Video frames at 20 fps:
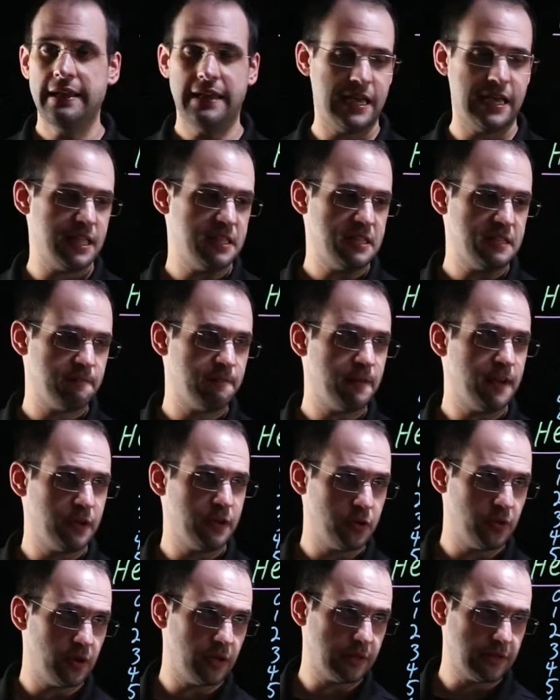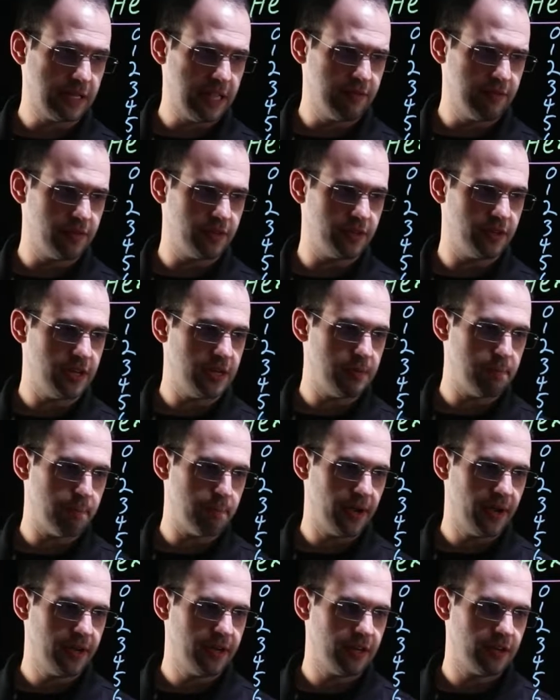and the value 11 in
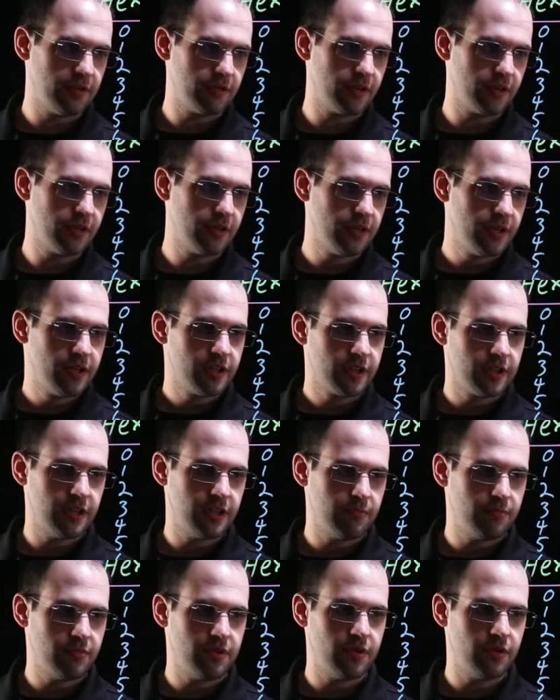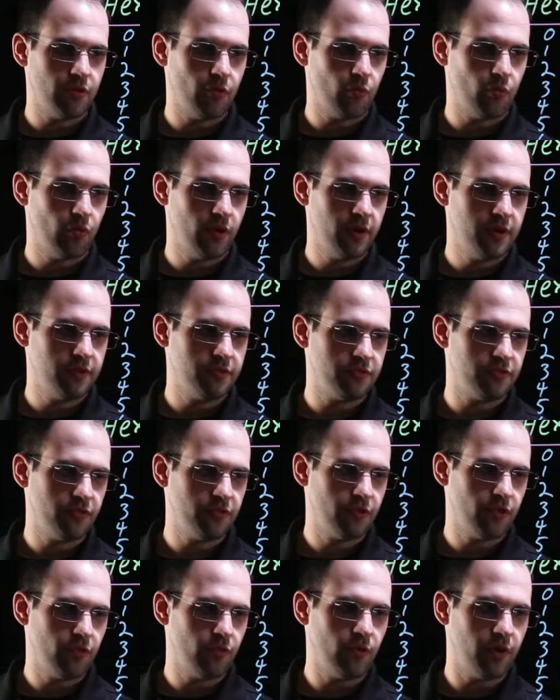binary can be
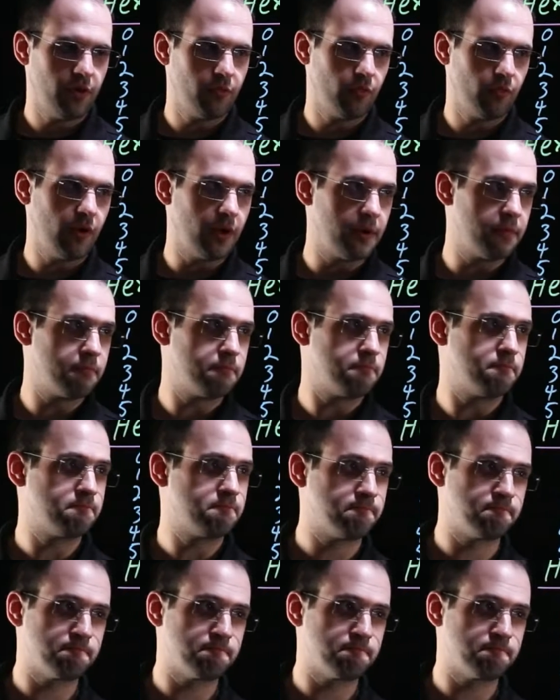1011.